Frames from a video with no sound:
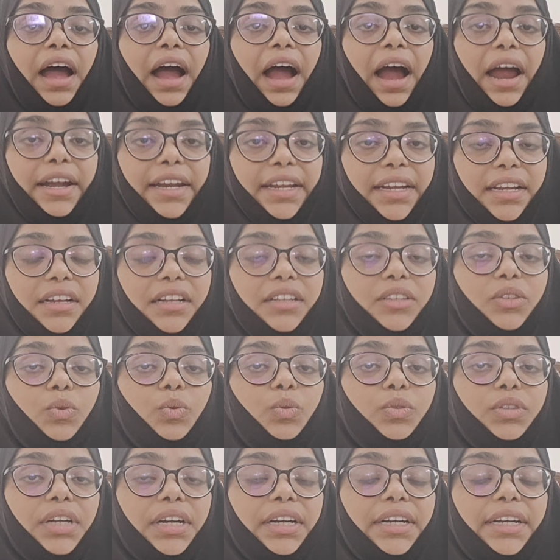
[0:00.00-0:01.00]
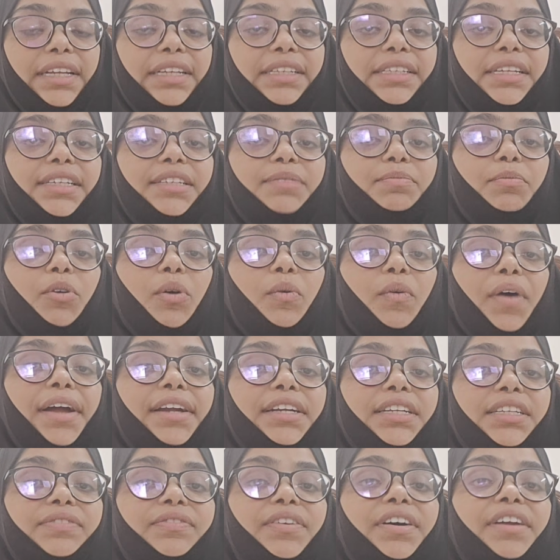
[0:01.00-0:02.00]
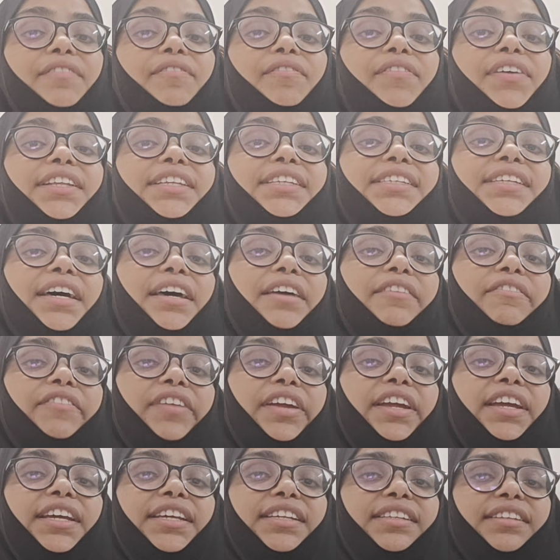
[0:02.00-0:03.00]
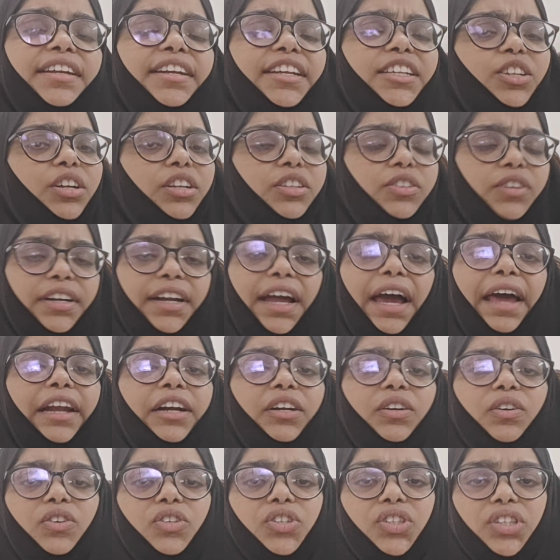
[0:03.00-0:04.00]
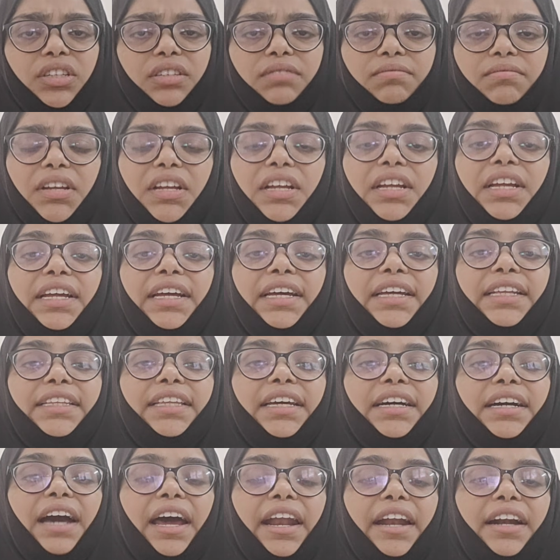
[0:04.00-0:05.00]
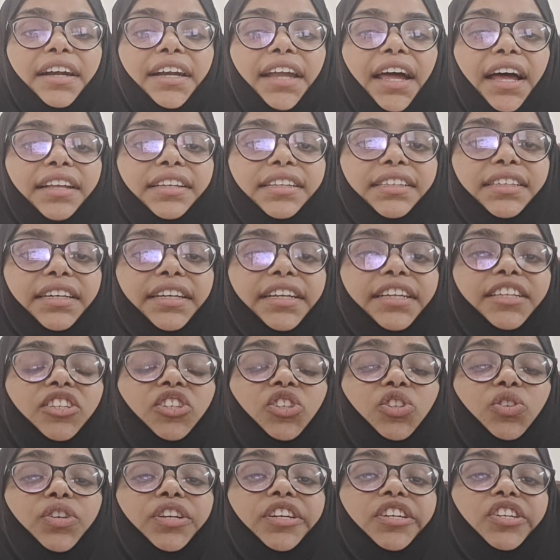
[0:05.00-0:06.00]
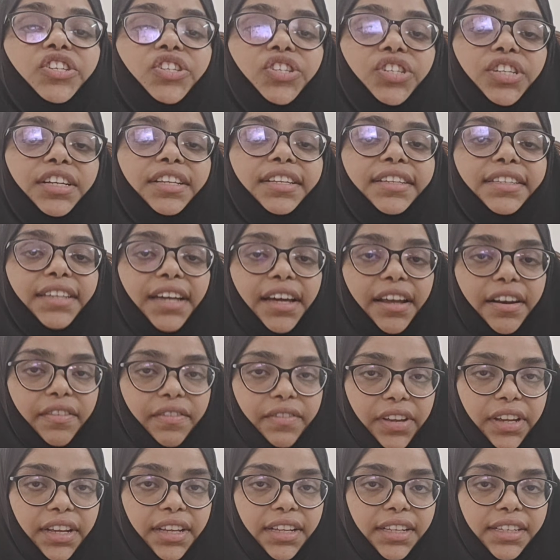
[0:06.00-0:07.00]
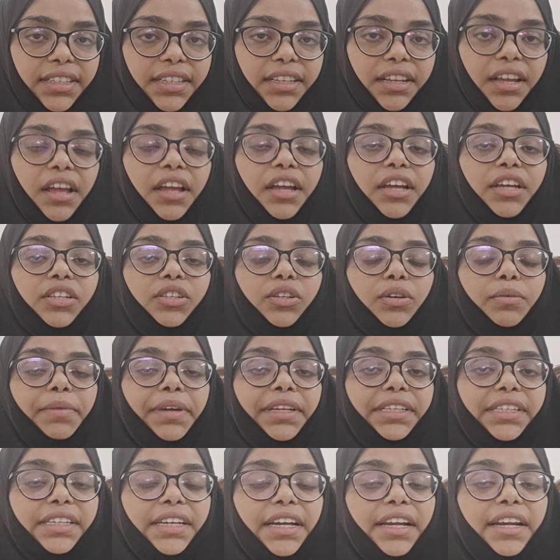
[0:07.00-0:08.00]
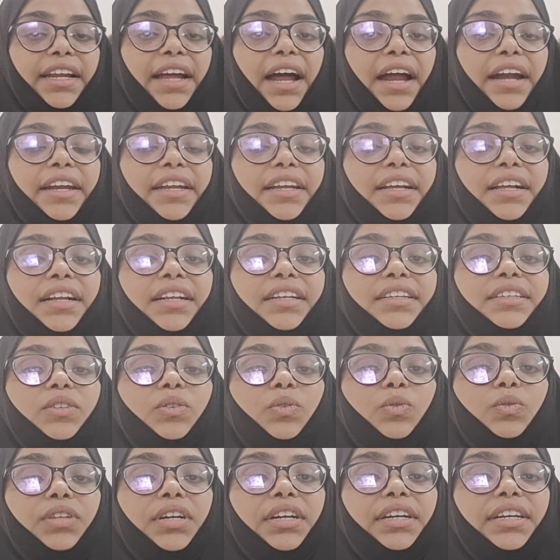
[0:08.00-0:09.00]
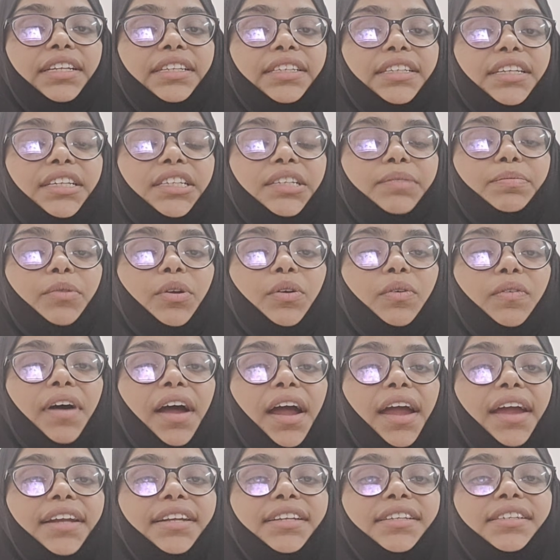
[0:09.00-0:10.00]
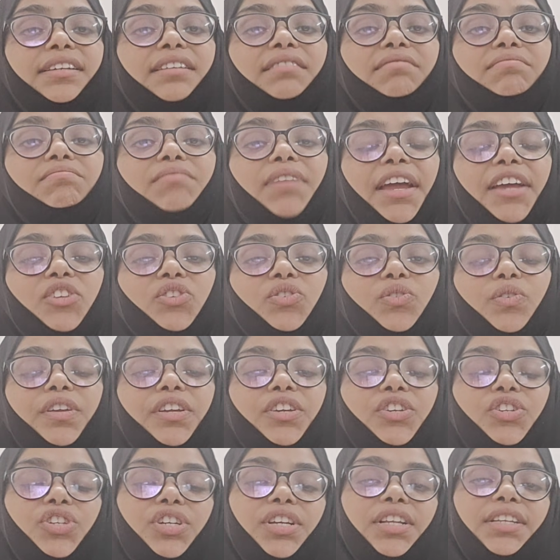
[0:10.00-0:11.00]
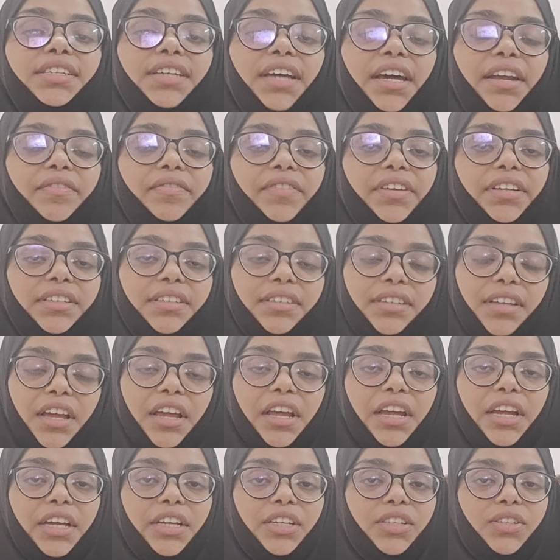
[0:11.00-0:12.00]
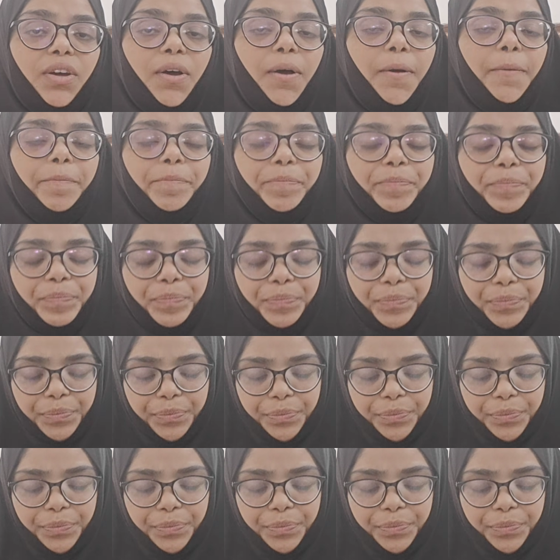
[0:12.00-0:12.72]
Article 236 provides for which service? It is also a direct question. The correct answer is judicial service. So basically Article 236 provides a judicial service. So